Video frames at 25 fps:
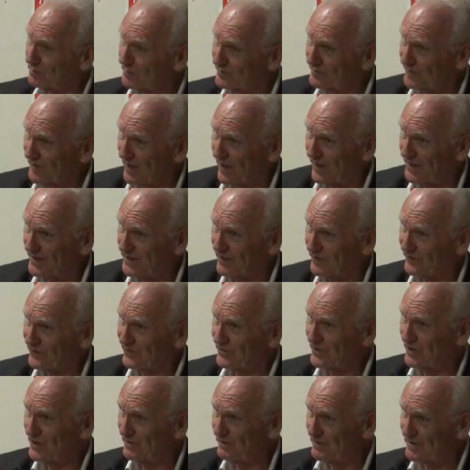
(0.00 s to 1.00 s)
to provide a
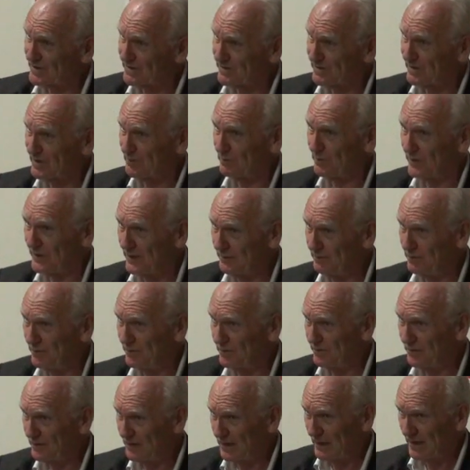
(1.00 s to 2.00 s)
service to the
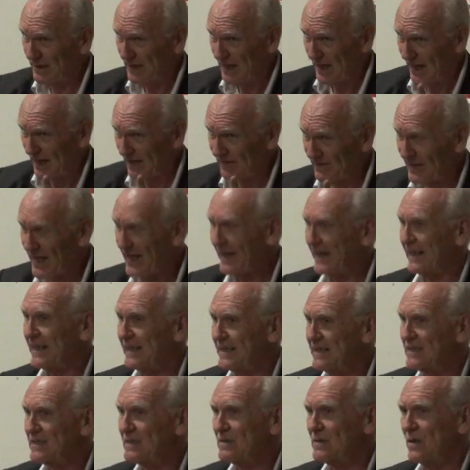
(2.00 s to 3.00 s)
people. And
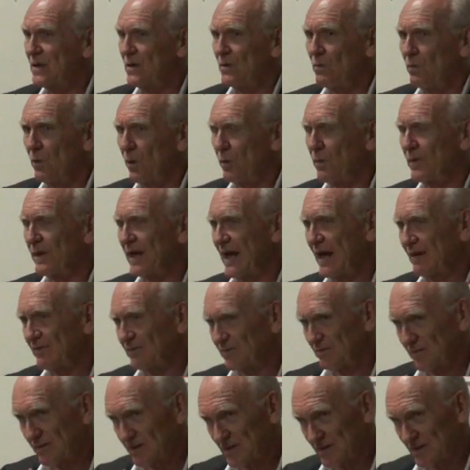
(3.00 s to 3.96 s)
that is what we have to